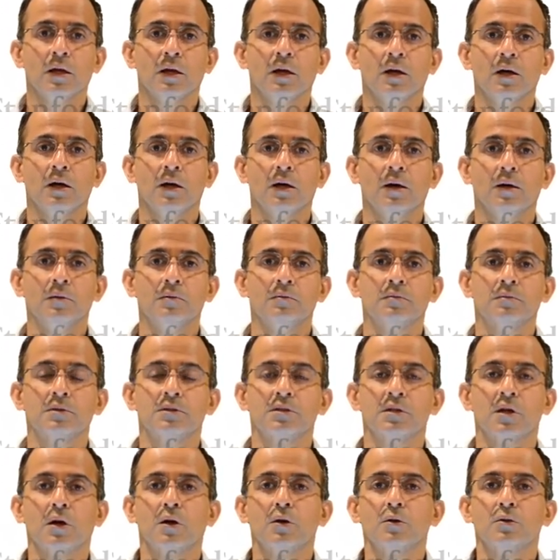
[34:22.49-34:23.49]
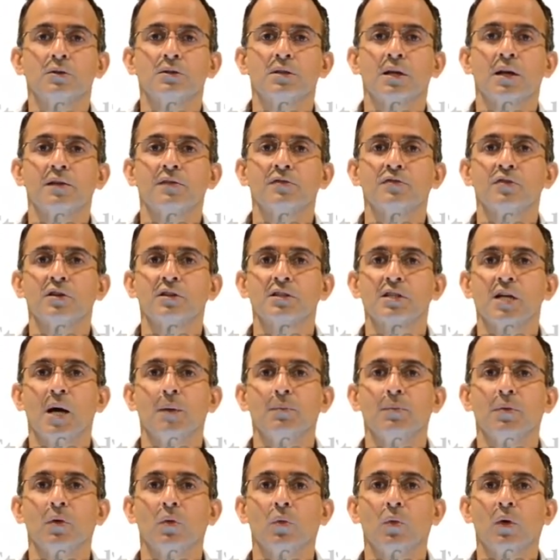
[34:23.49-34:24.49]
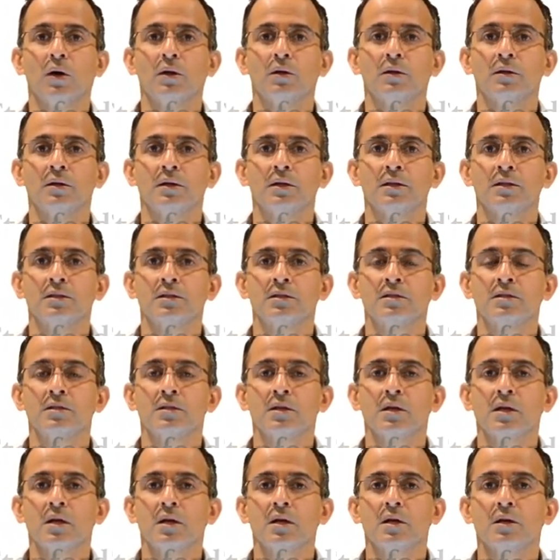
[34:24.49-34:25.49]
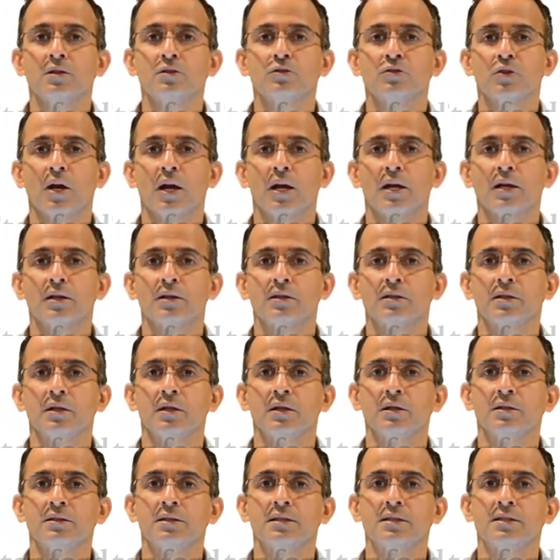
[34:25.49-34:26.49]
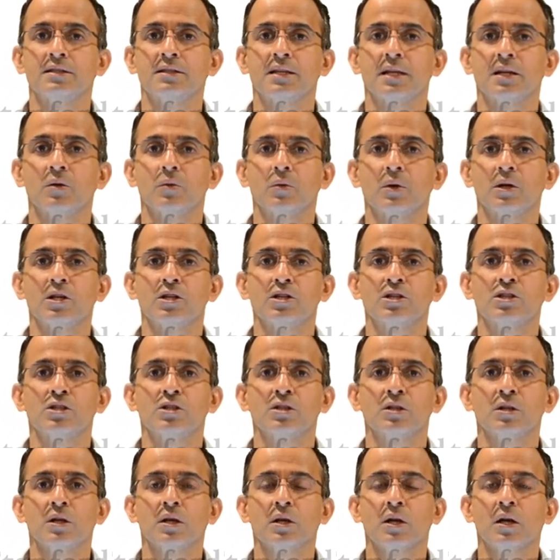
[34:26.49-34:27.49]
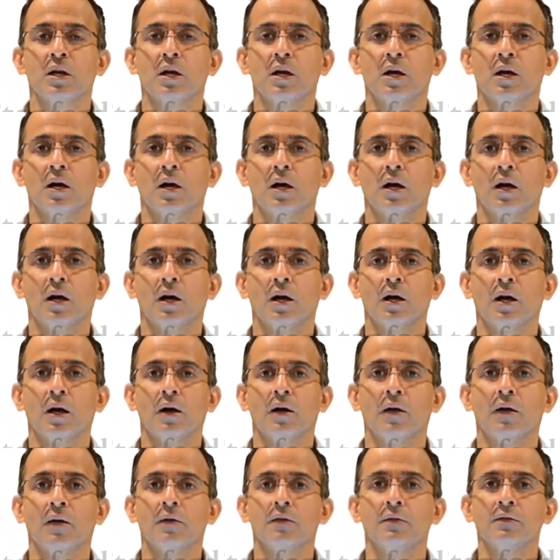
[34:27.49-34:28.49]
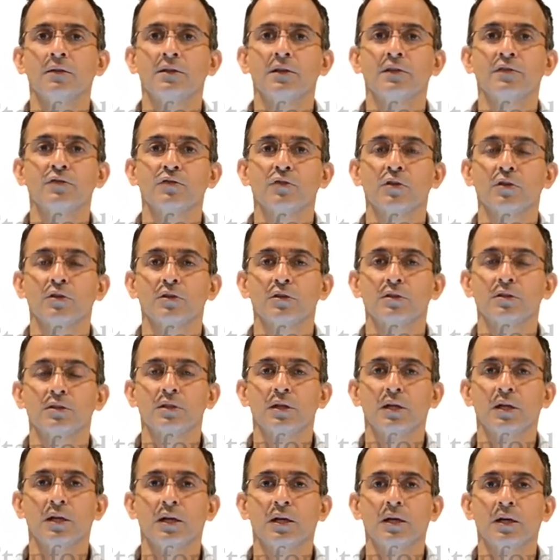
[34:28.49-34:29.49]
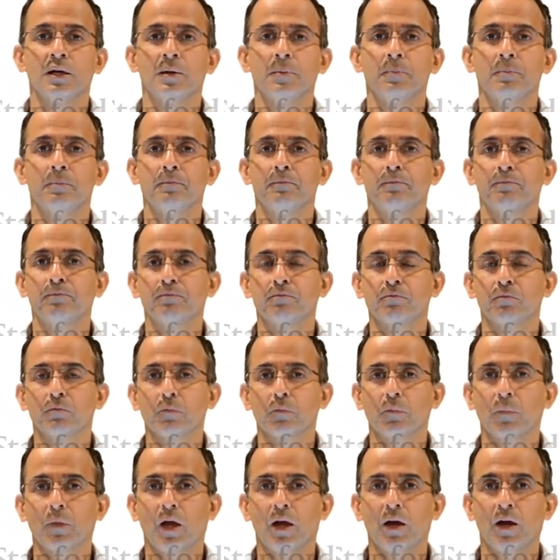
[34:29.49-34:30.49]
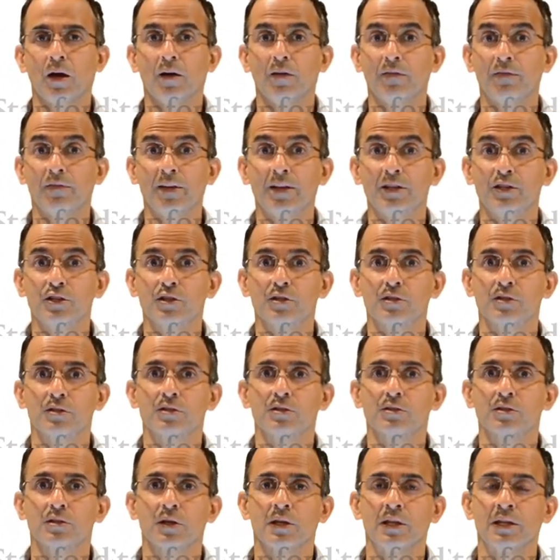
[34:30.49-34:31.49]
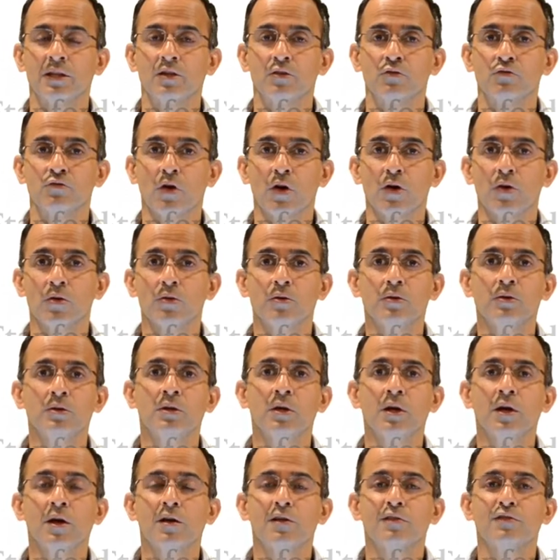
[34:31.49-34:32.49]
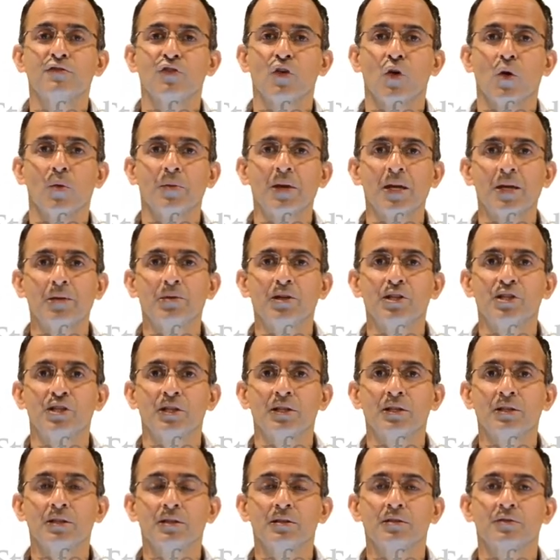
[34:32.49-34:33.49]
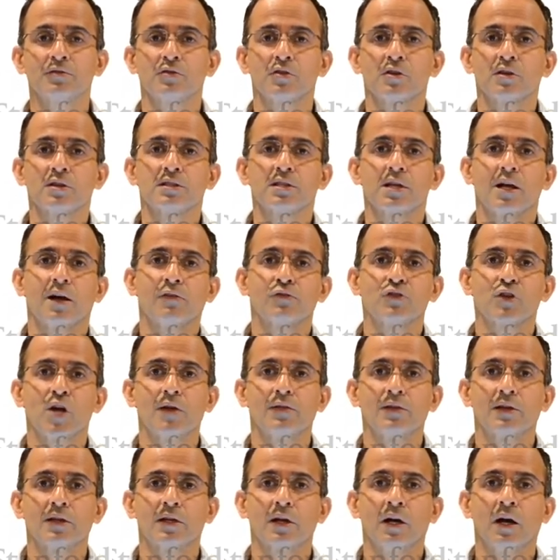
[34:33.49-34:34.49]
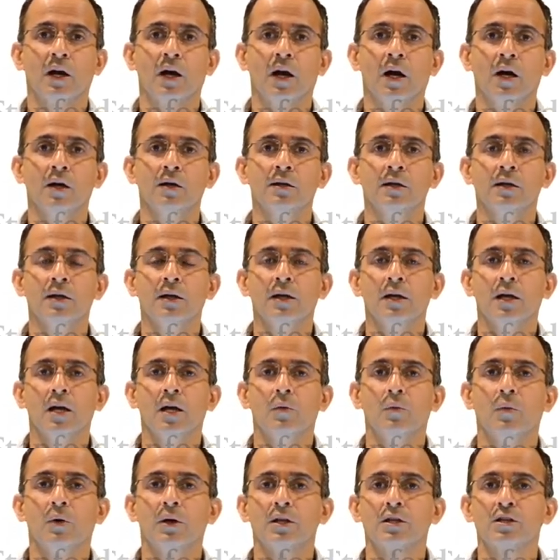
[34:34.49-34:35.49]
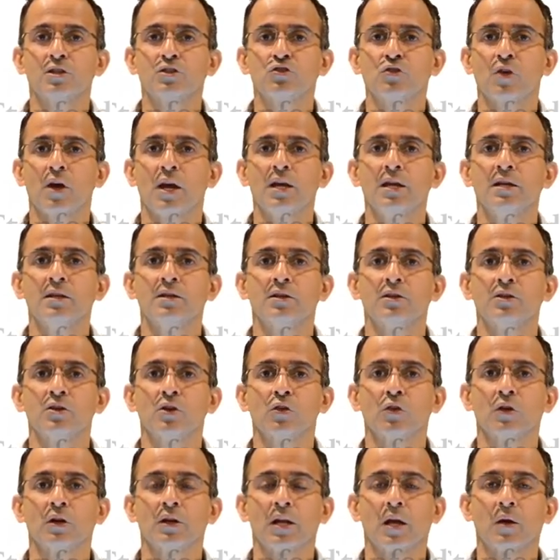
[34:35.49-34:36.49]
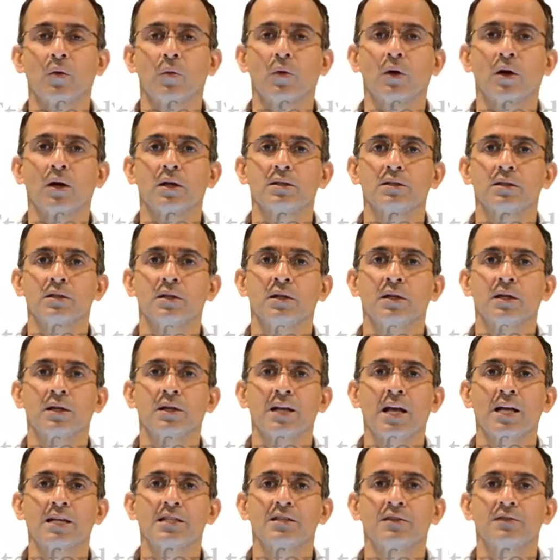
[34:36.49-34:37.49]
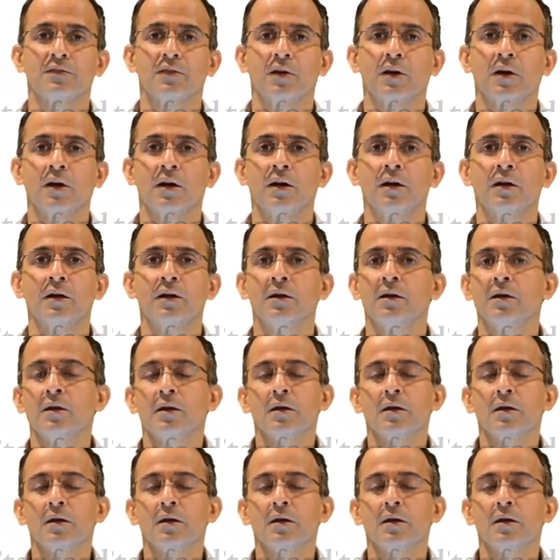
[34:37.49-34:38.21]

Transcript: Um, so say, for example, one is trying to distinguish uh, different uh, uh, features in the road from images for a self-driving car, and one has trained a neural network to classify